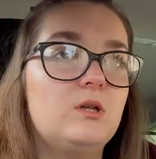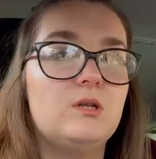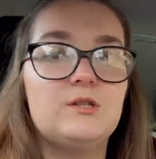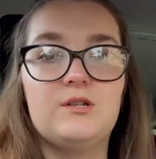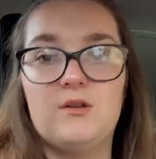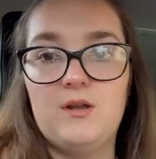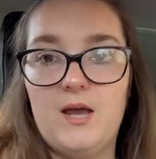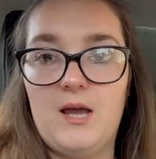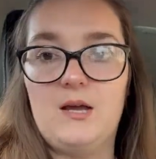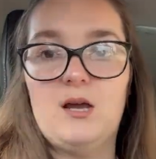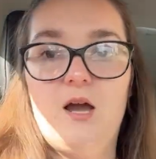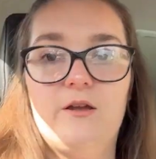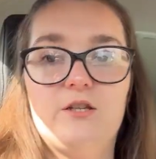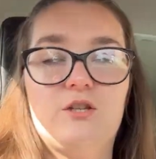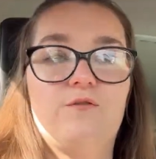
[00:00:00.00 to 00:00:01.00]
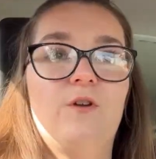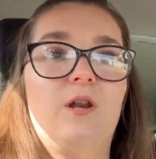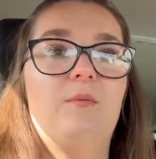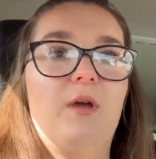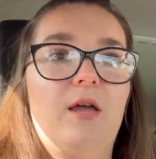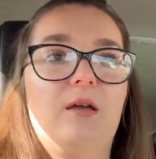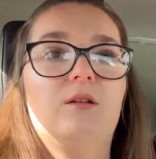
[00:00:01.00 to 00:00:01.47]
So yeah, I just feel a
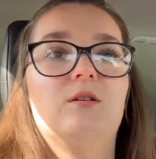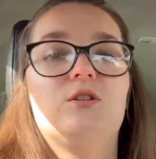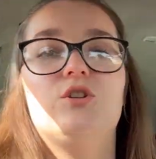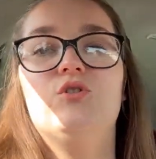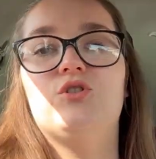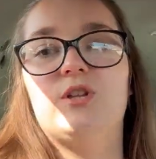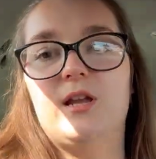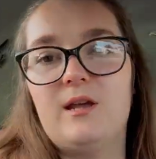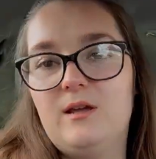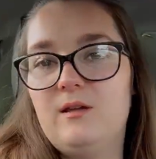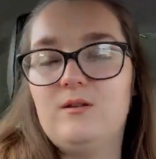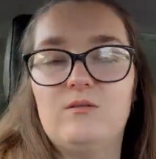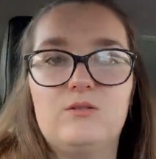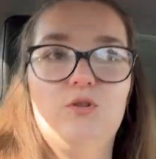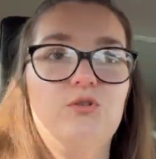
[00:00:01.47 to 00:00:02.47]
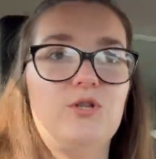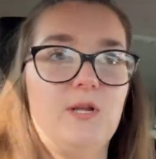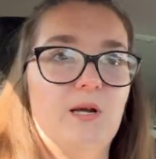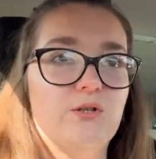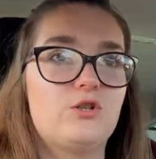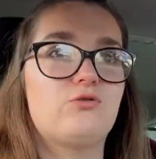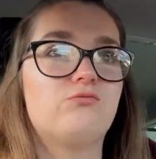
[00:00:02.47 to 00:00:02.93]
bit, usually I
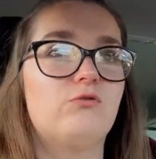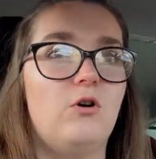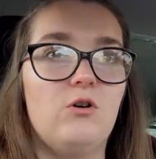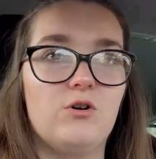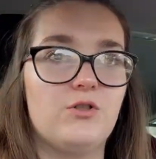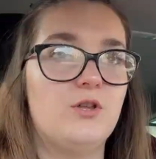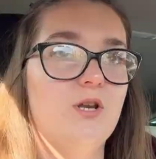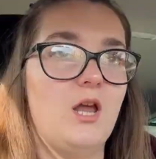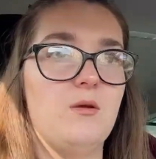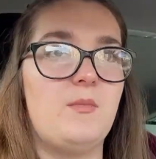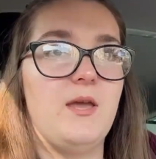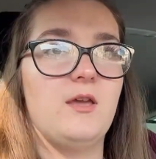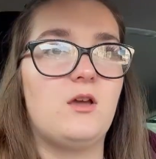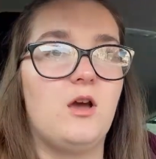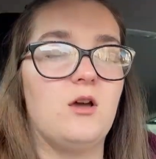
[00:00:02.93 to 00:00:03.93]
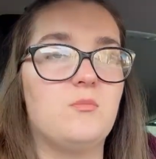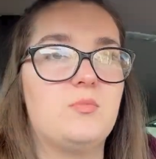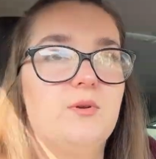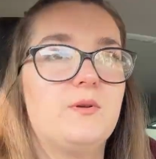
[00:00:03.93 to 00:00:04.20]
just rock the no makeup